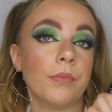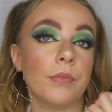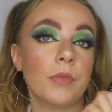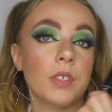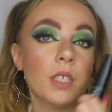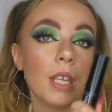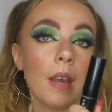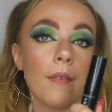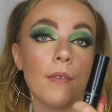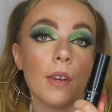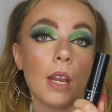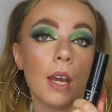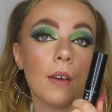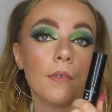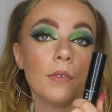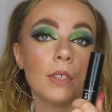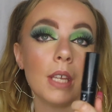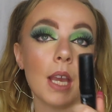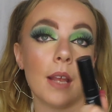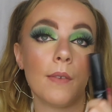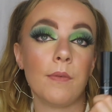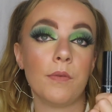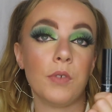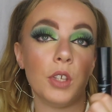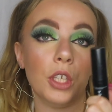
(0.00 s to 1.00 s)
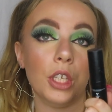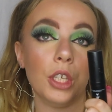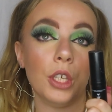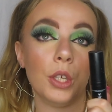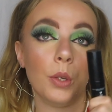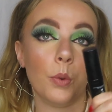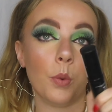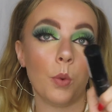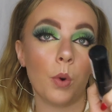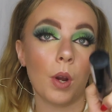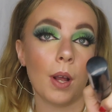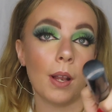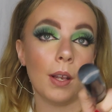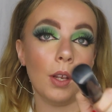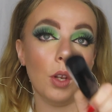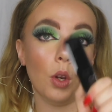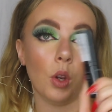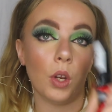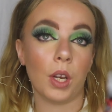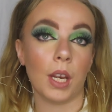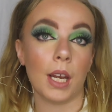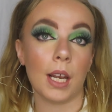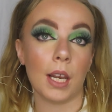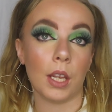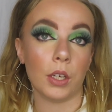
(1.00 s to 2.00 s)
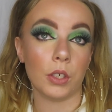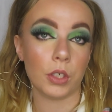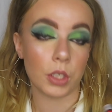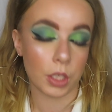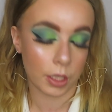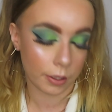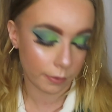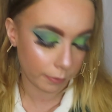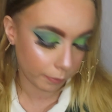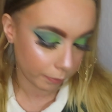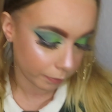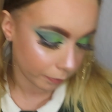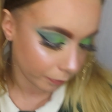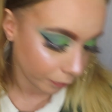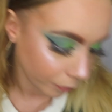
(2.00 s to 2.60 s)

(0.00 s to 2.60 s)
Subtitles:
7 out of 10 for you, Lottie London.